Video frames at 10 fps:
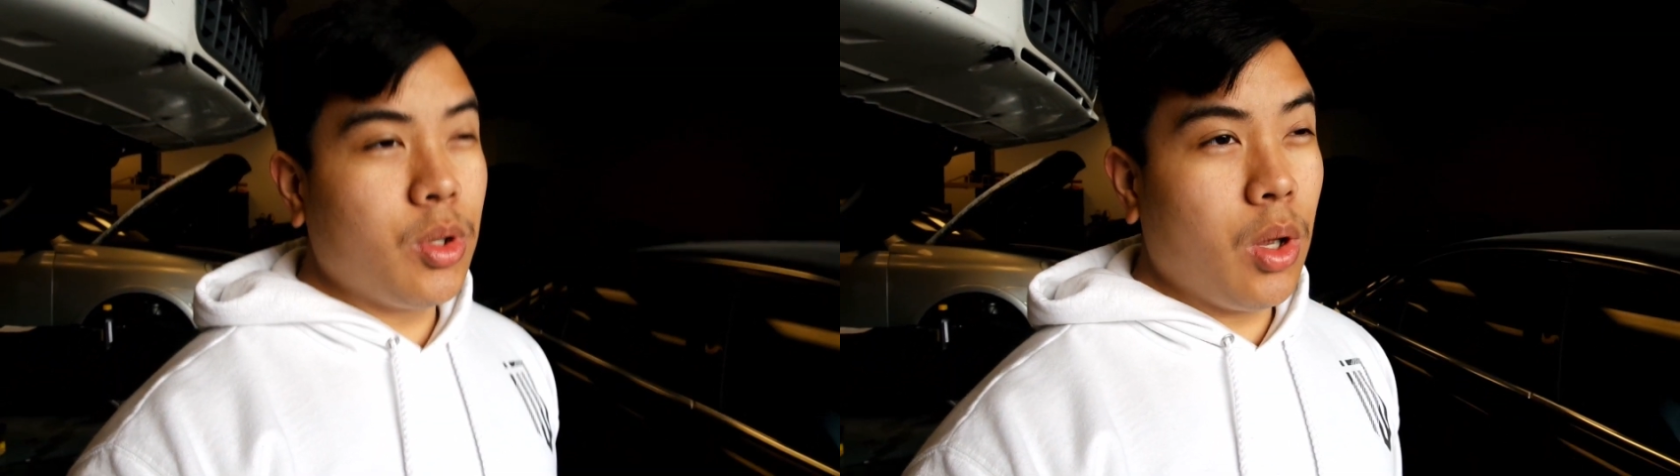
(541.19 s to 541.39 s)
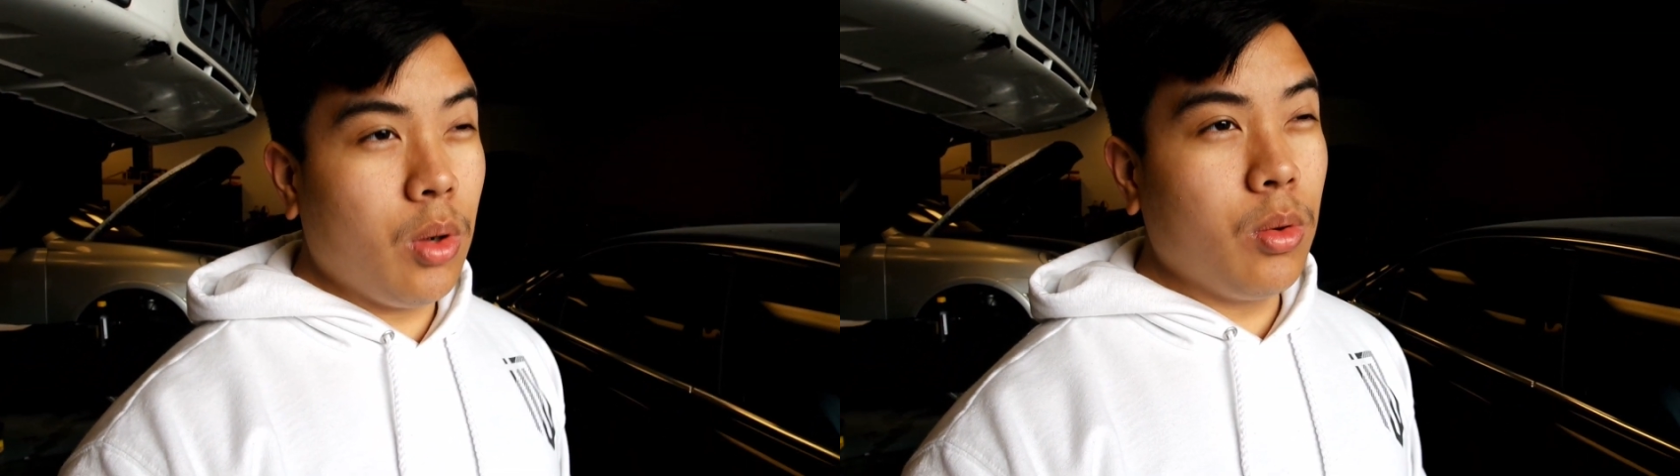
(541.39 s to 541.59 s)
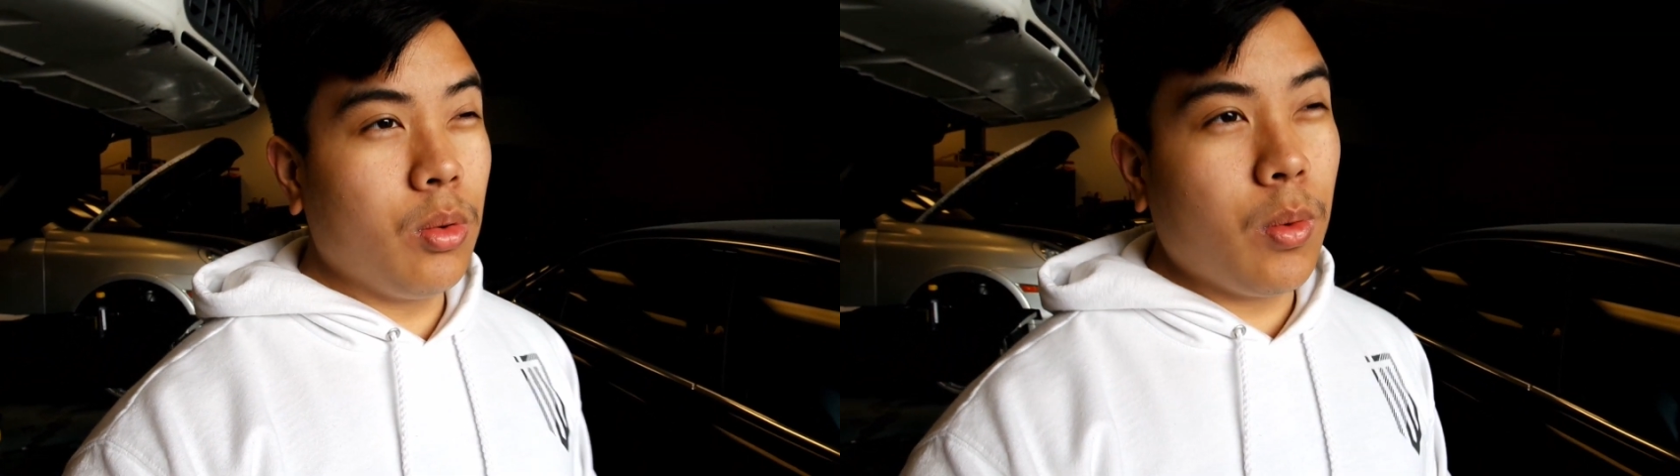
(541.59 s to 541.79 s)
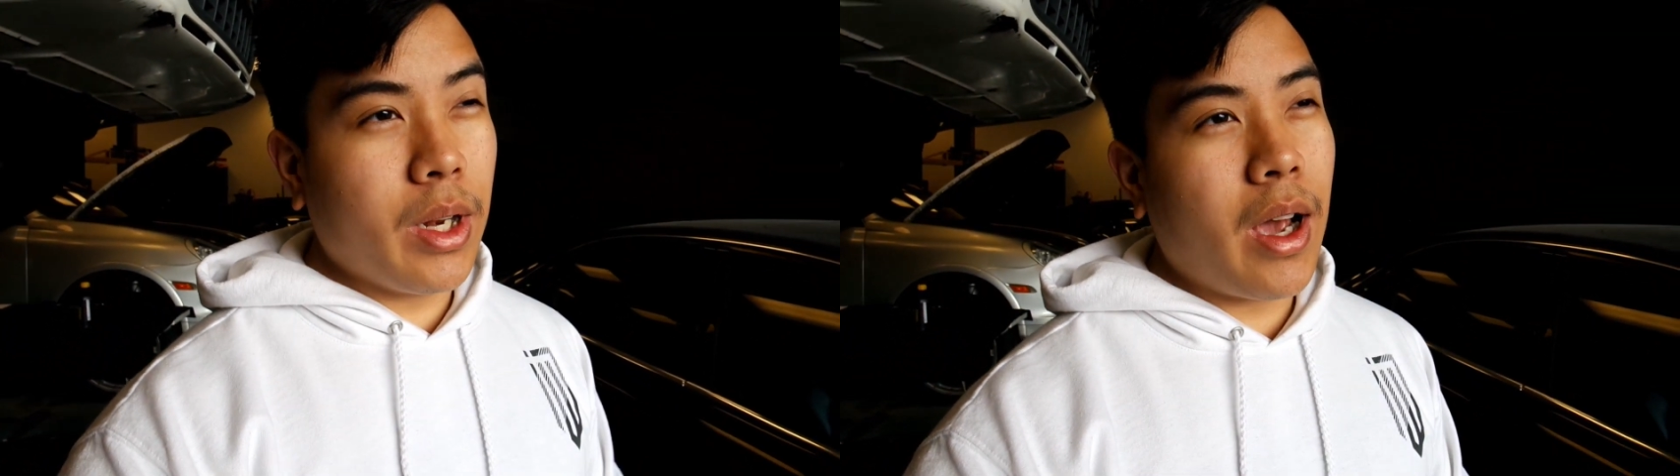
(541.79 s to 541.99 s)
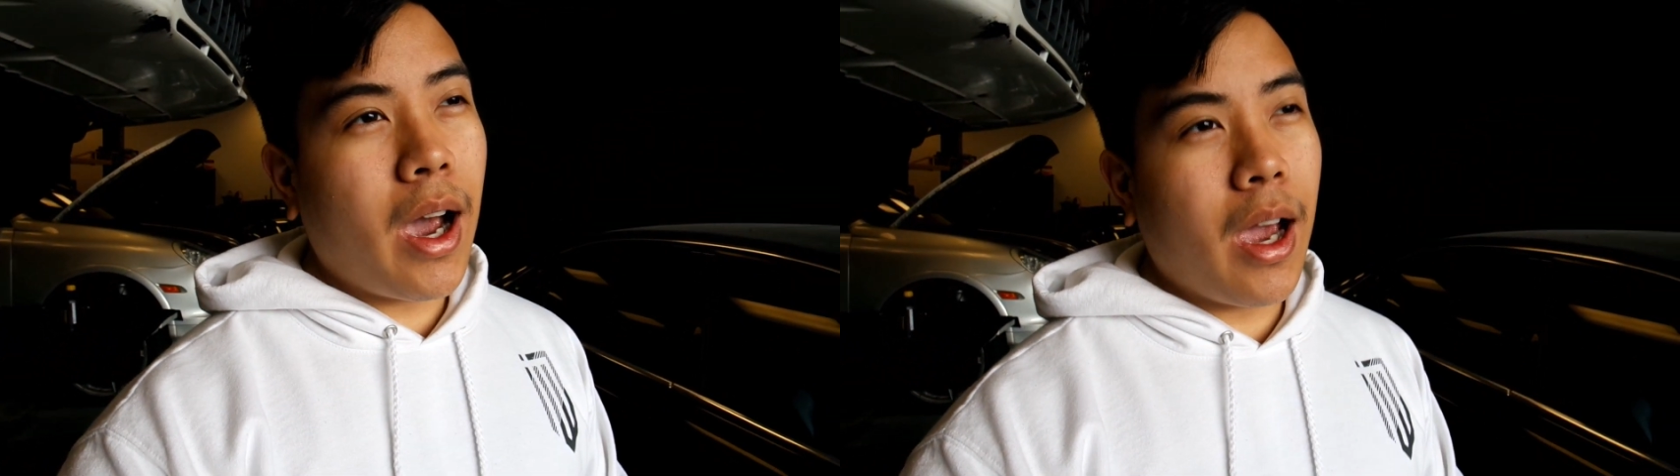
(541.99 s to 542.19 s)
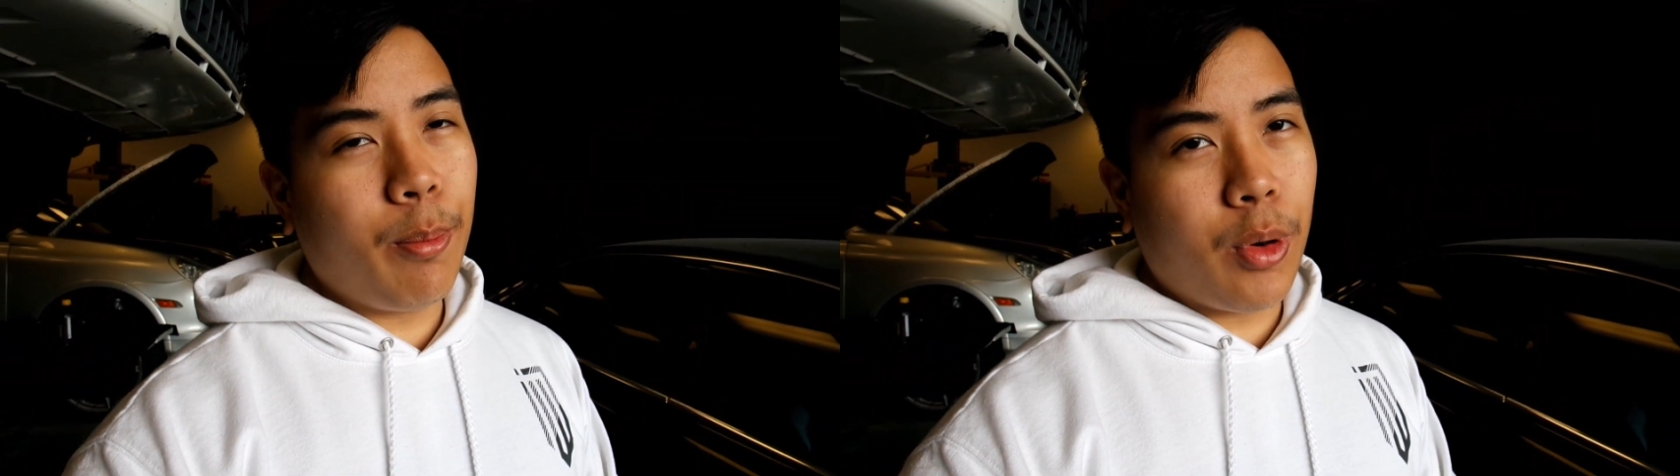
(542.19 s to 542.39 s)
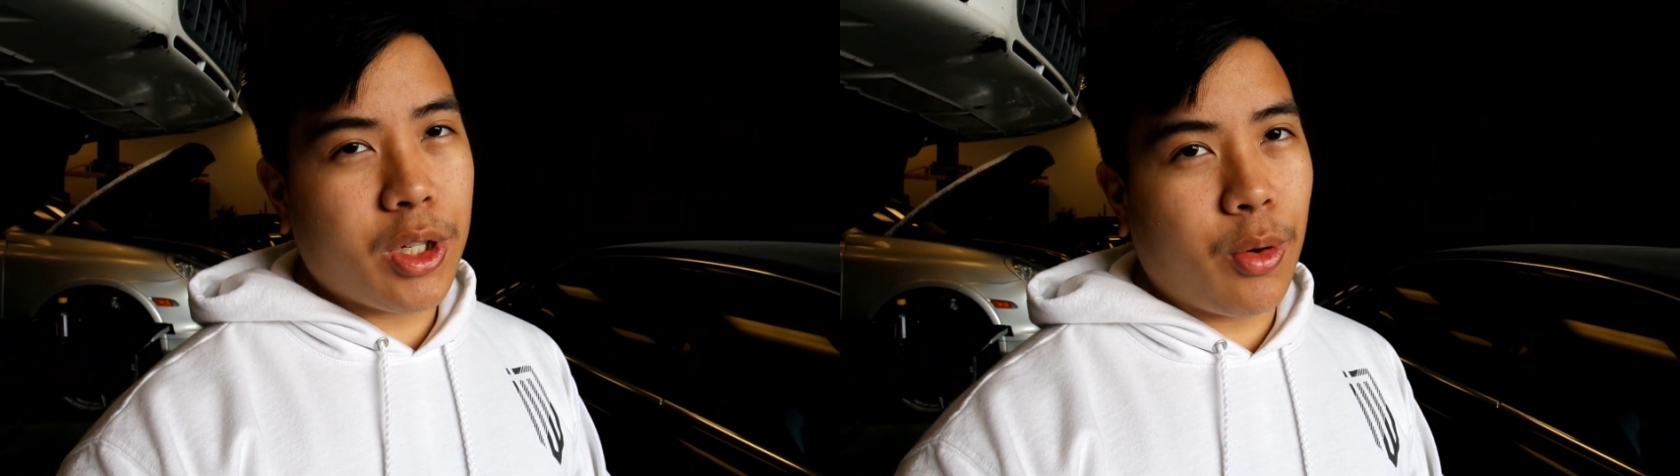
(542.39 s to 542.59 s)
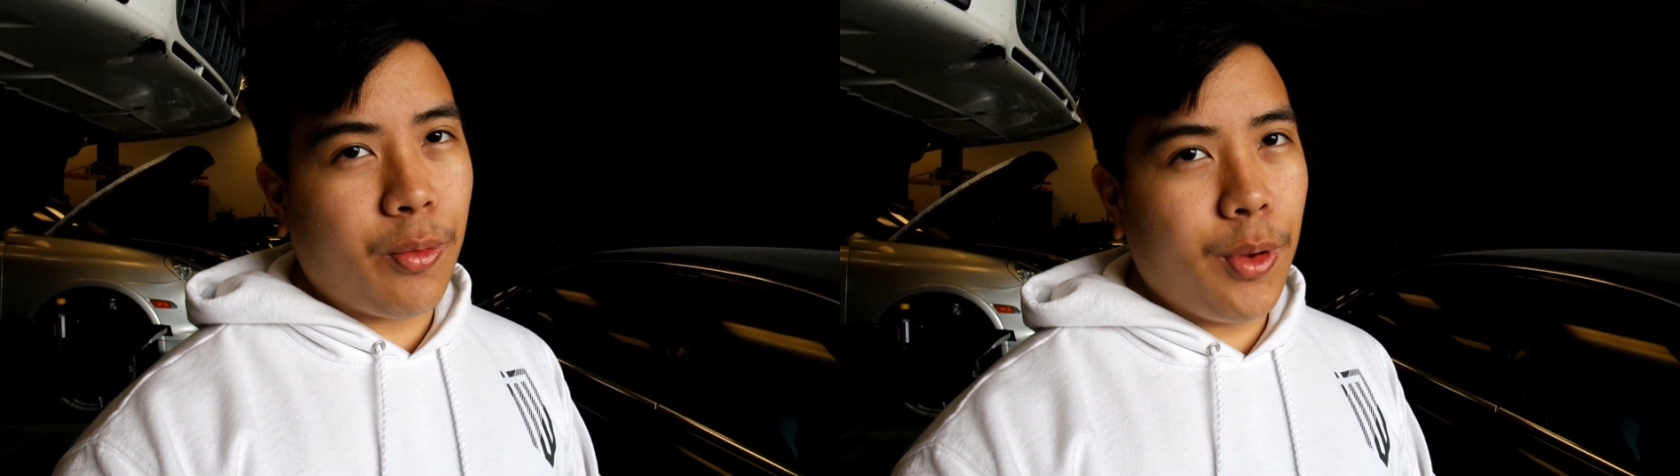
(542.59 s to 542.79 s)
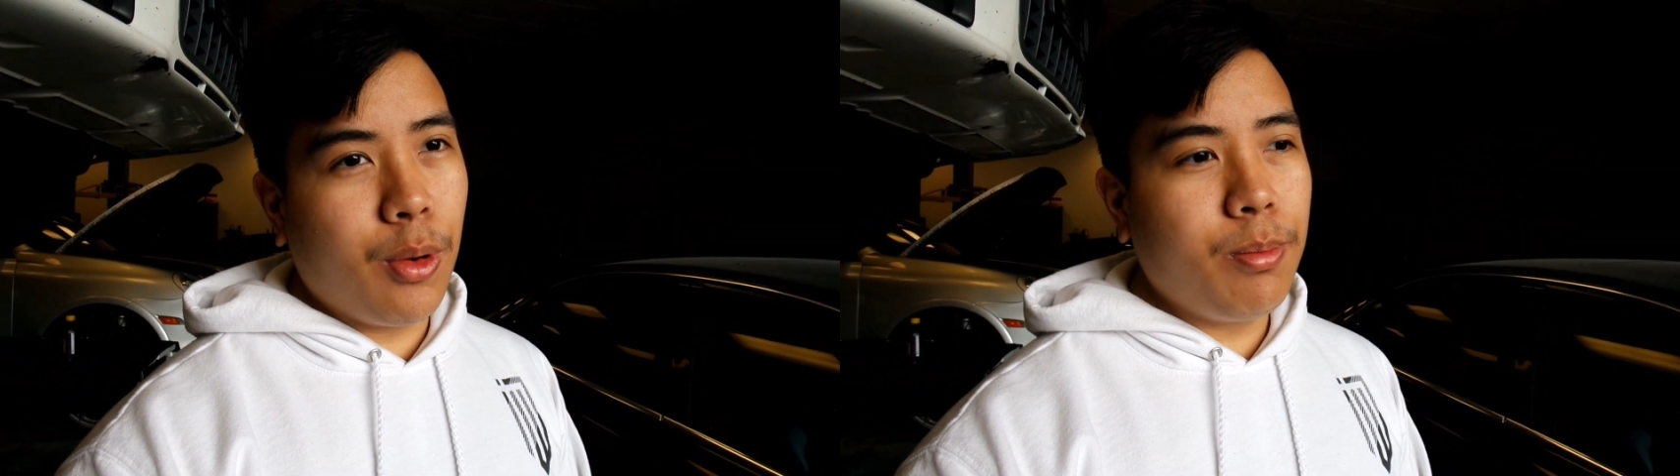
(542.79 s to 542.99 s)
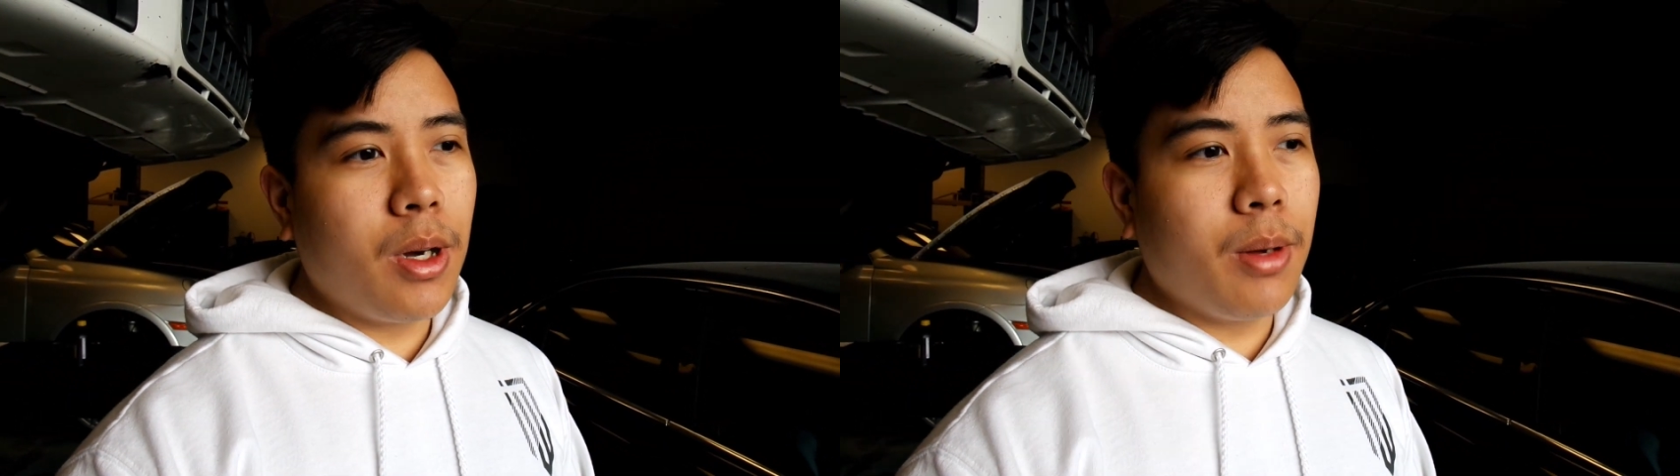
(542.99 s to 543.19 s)
tune with high pressure
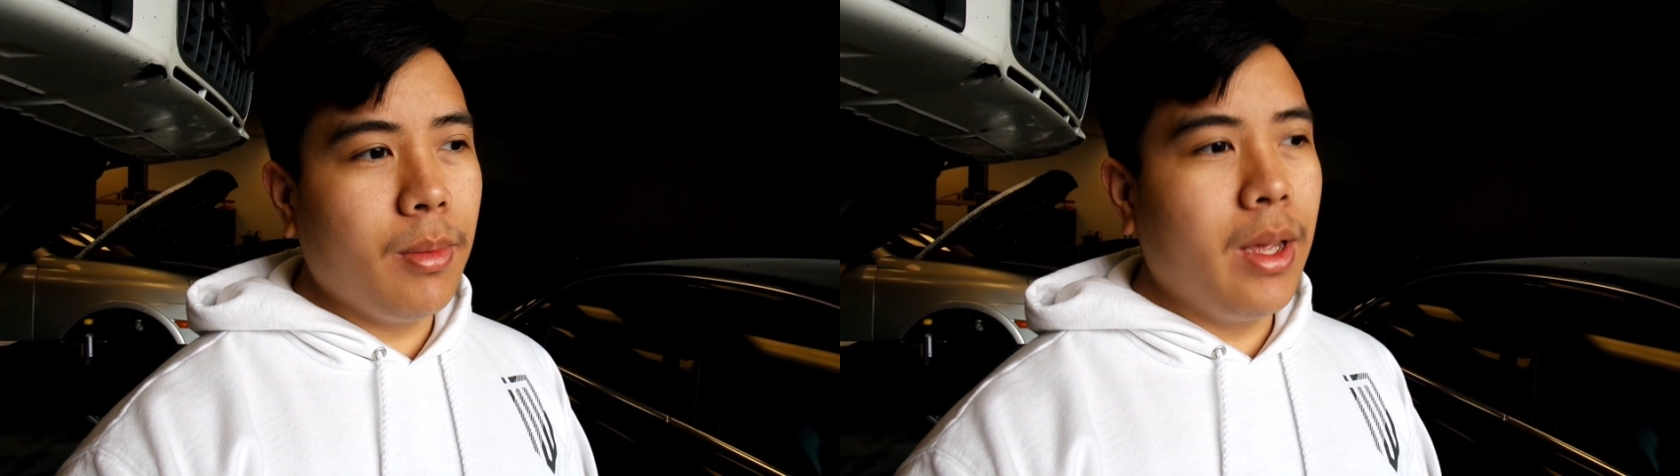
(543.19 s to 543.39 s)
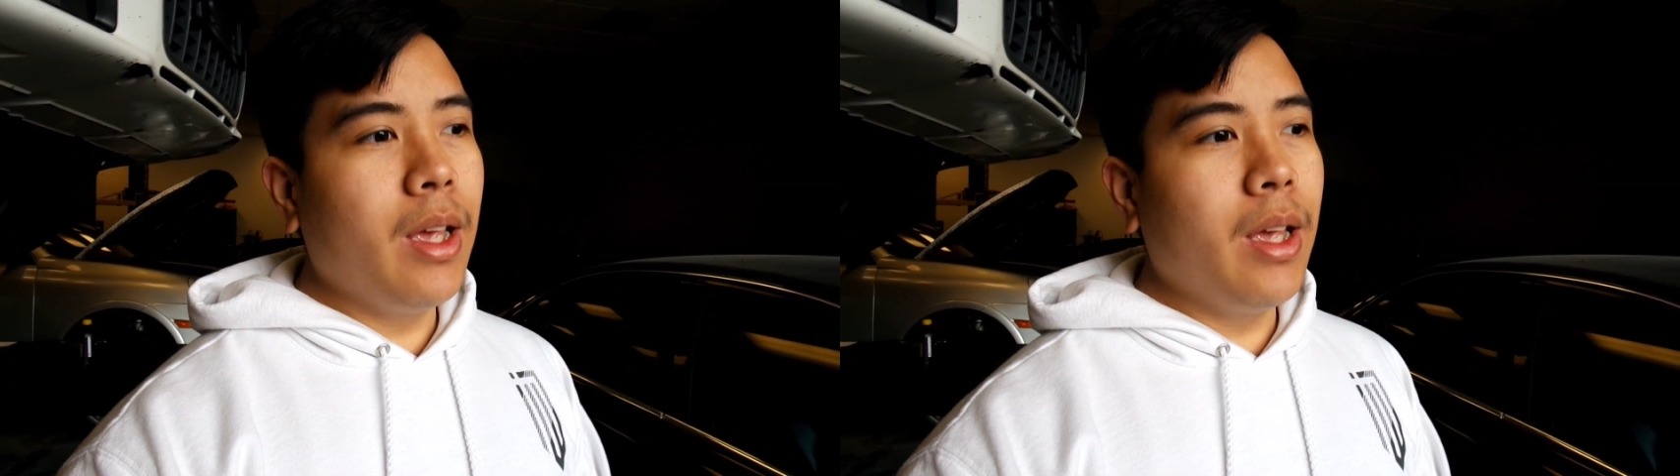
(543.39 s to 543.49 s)
fuel pump